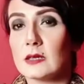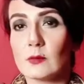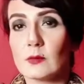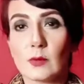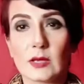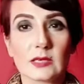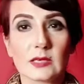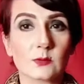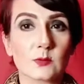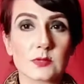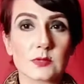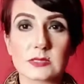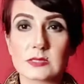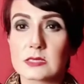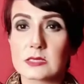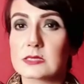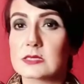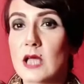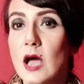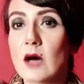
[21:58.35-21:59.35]
when it was
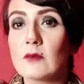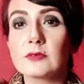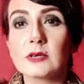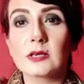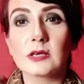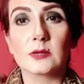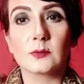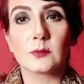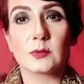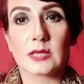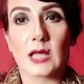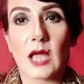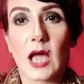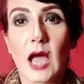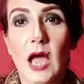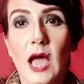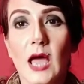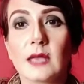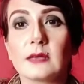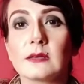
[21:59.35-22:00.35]
discovered, we
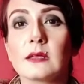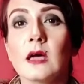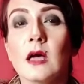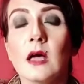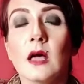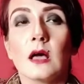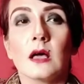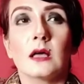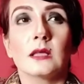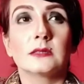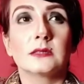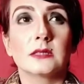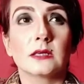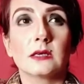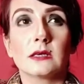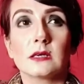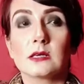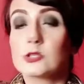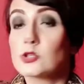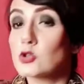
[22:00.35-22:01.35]
had
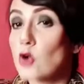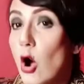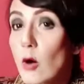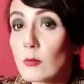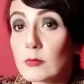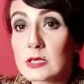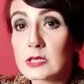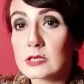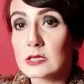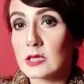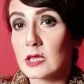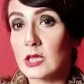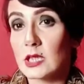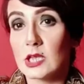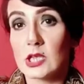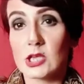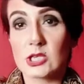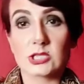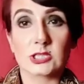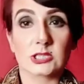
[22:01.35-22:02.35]
the atomic
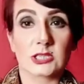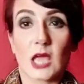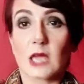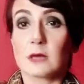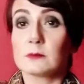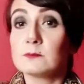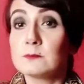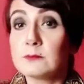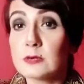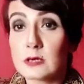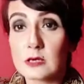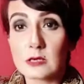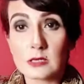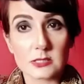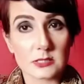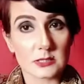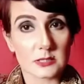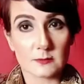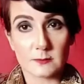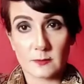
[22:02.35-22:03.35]
age that
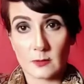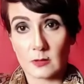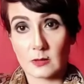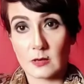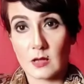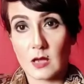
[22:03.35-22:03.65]
burst upon